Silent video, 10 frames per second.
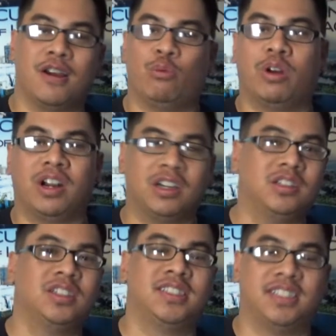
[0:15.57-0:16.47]

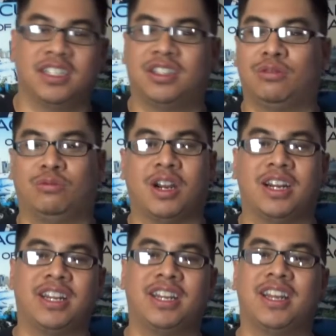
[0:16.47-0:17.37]
106th
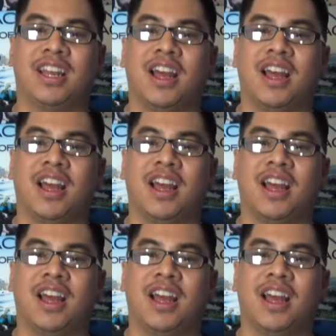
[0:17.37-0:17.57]
running